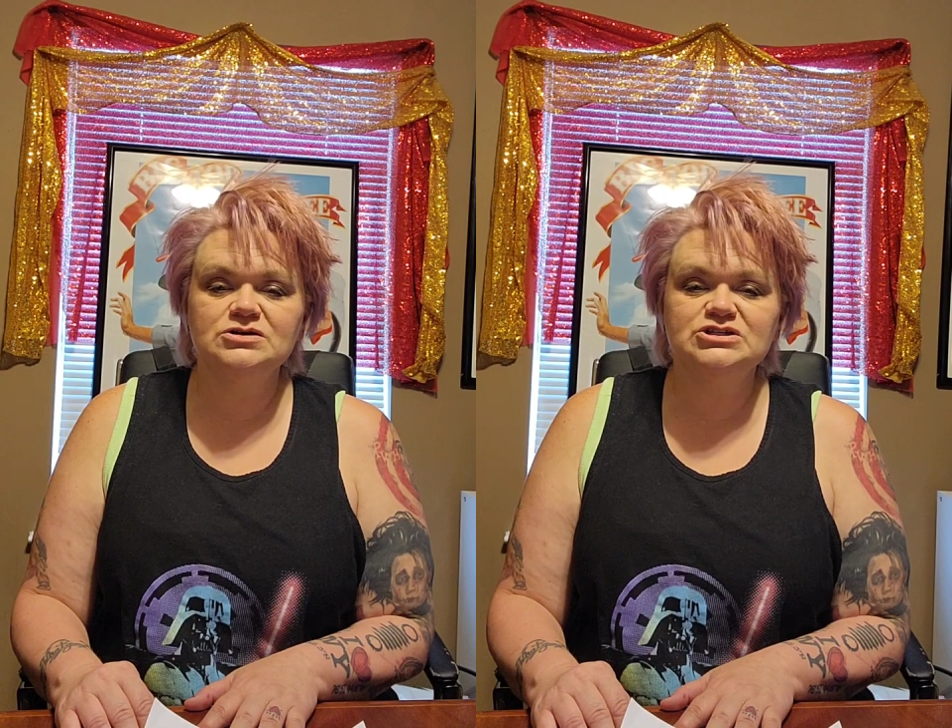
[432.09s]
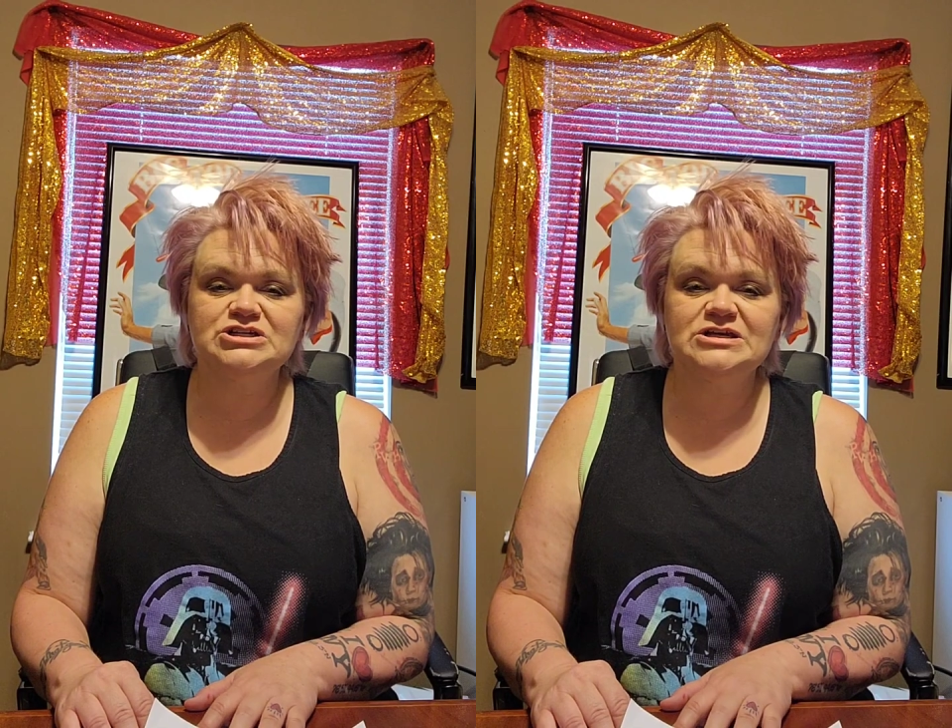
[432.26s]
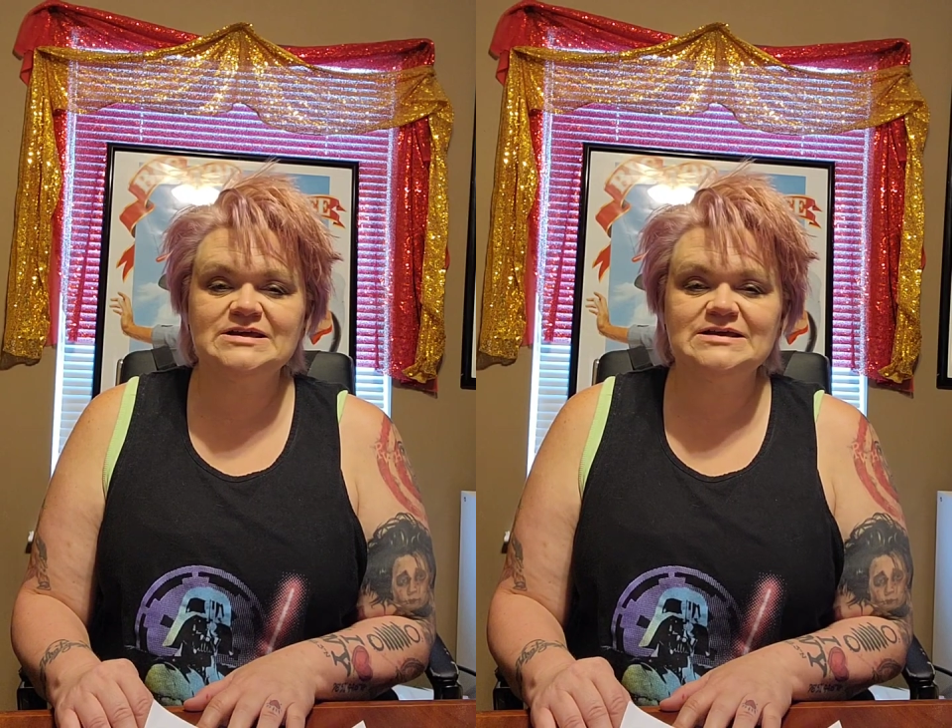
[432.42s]

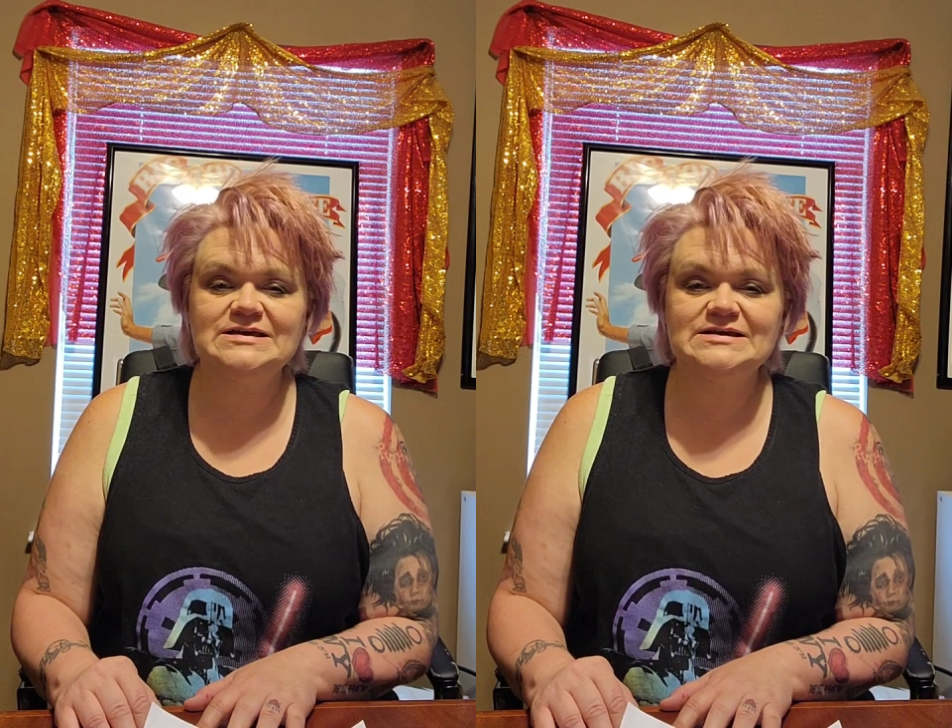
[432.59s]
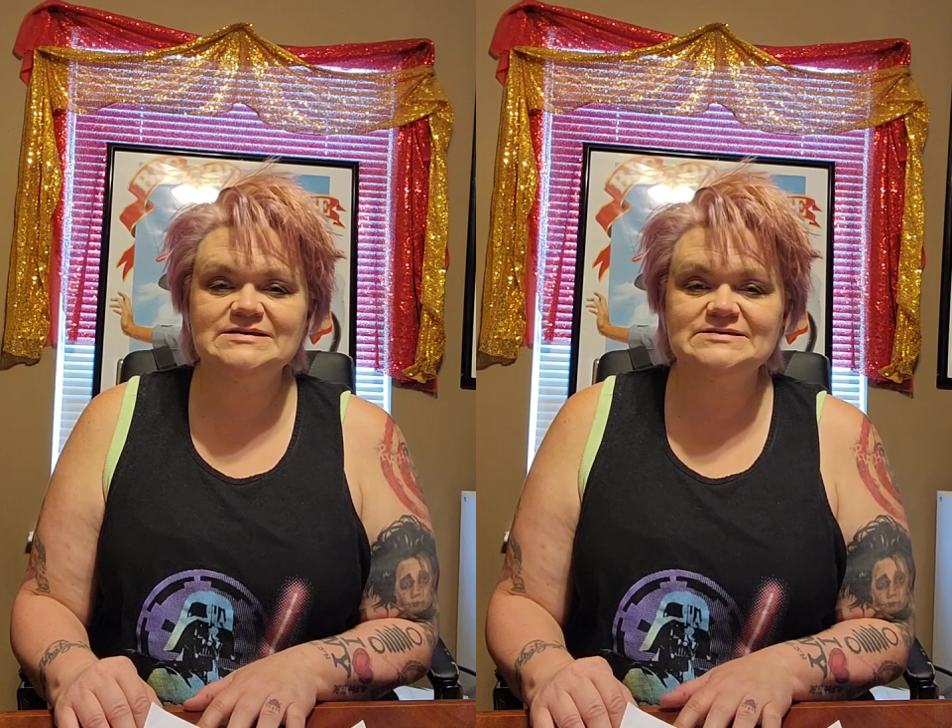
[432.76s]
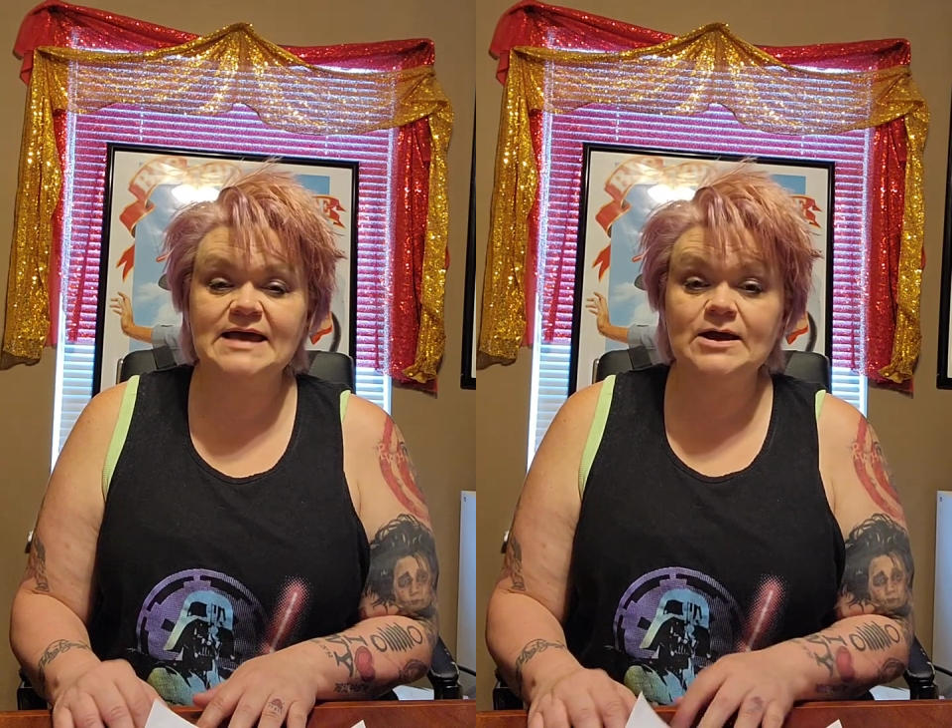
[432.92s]
She
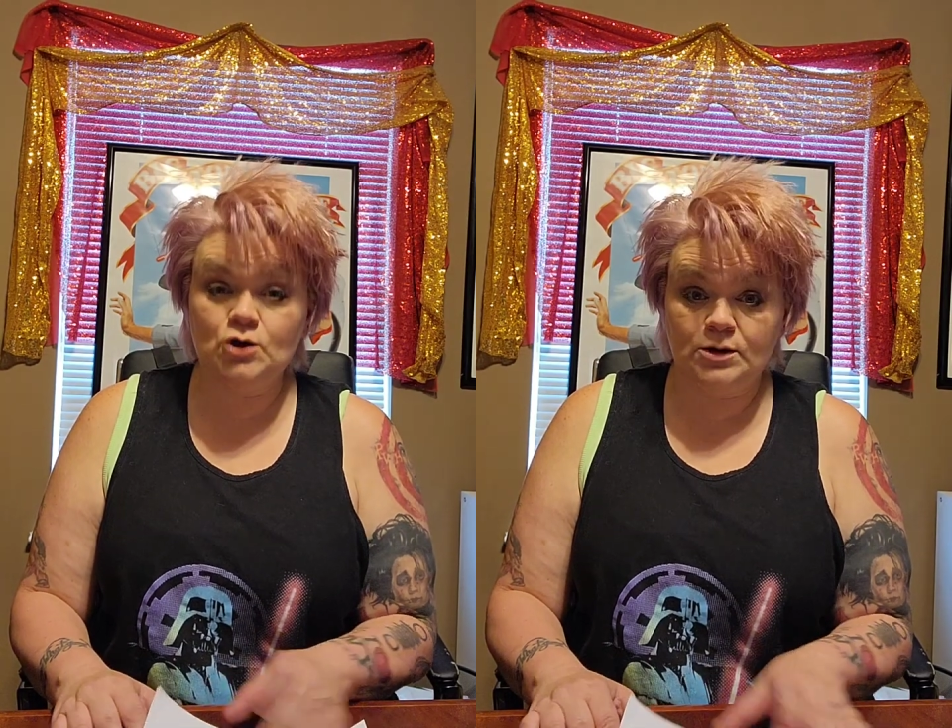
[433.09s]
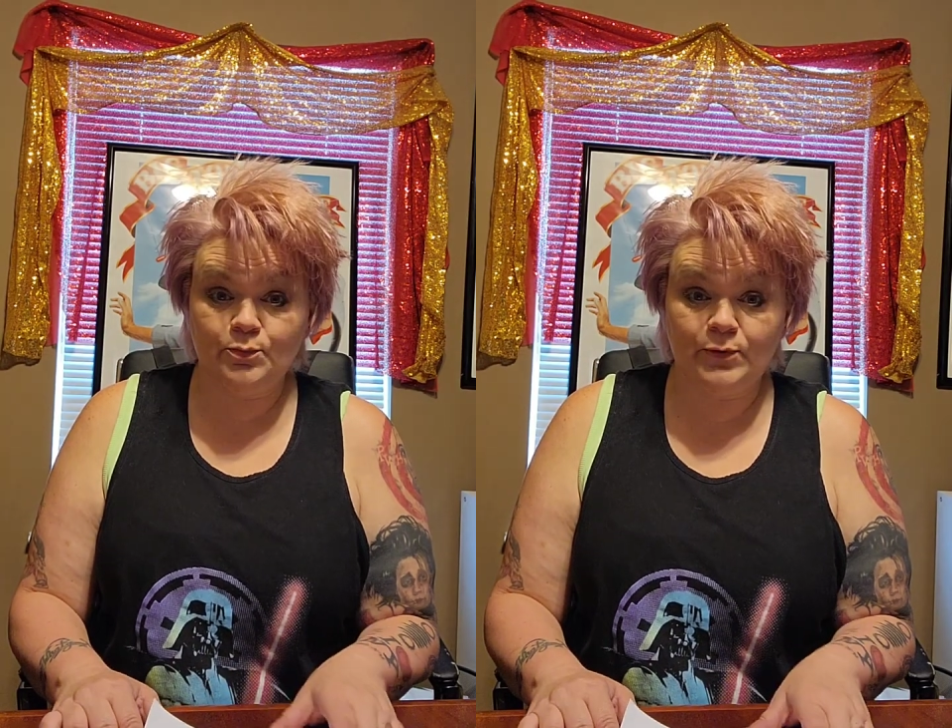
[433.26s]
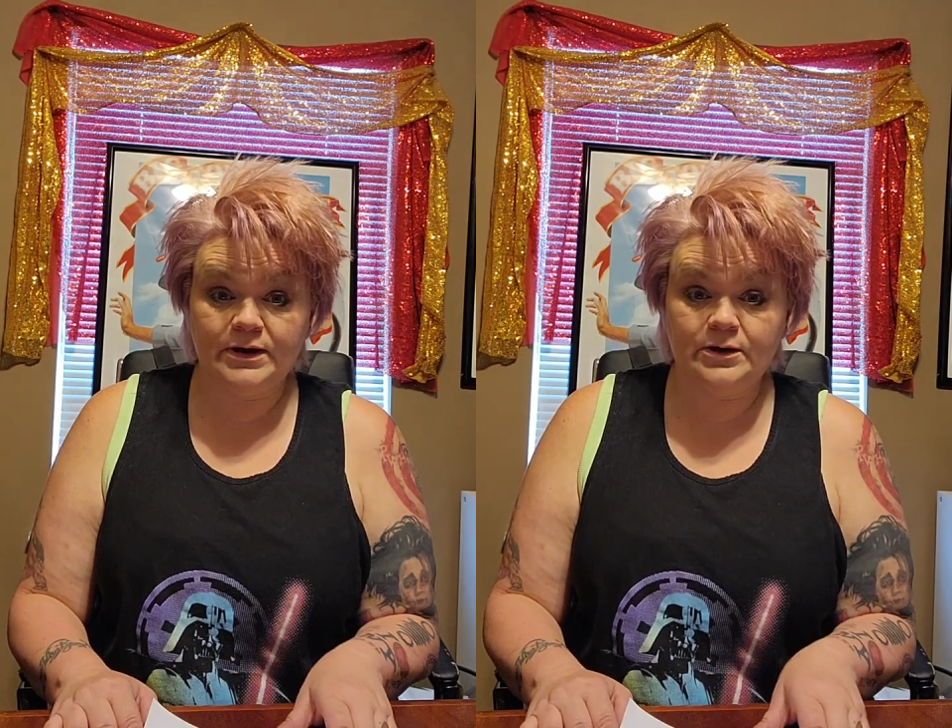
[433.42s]
is a good
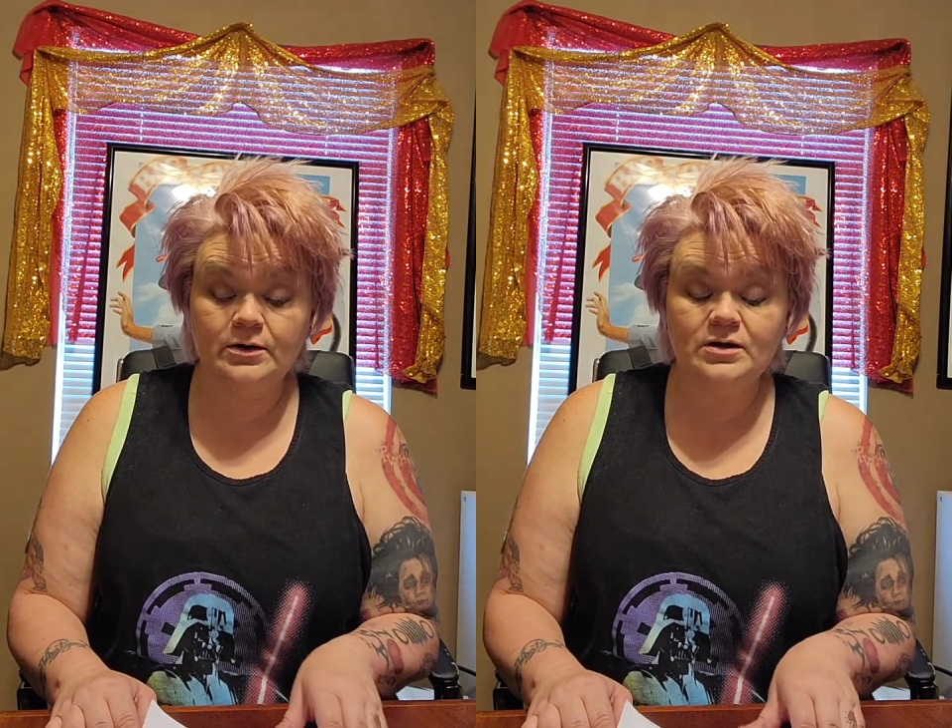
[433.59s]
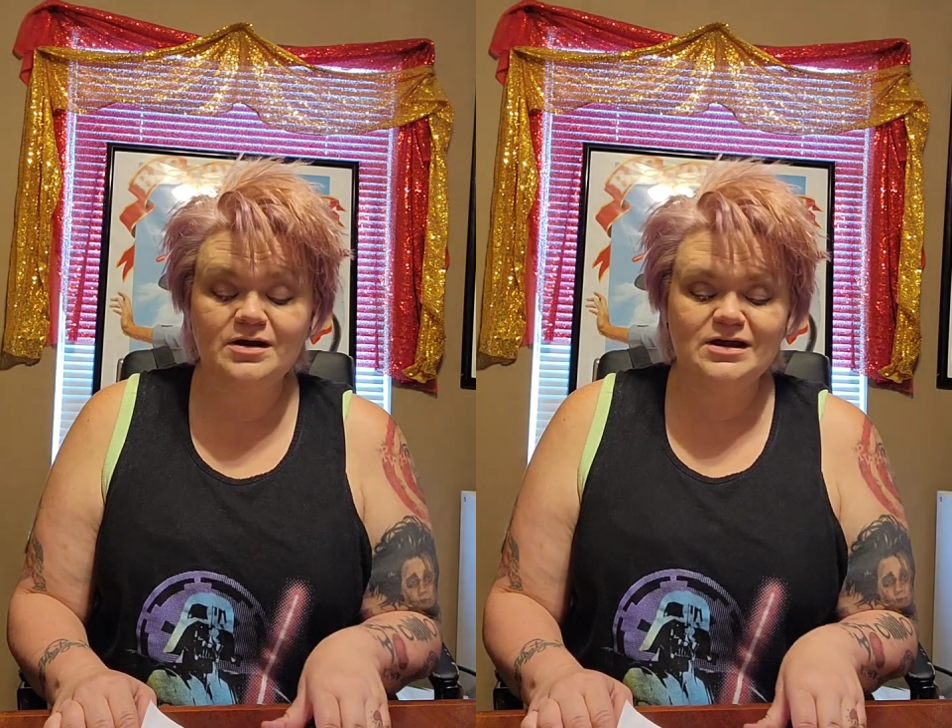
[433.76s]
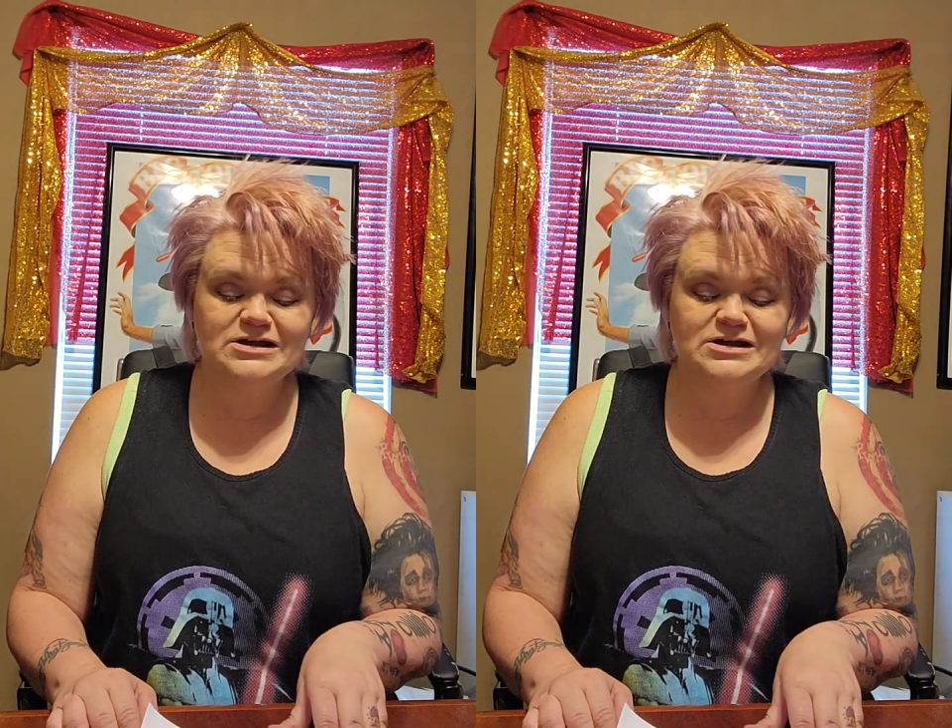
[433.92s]
breeder.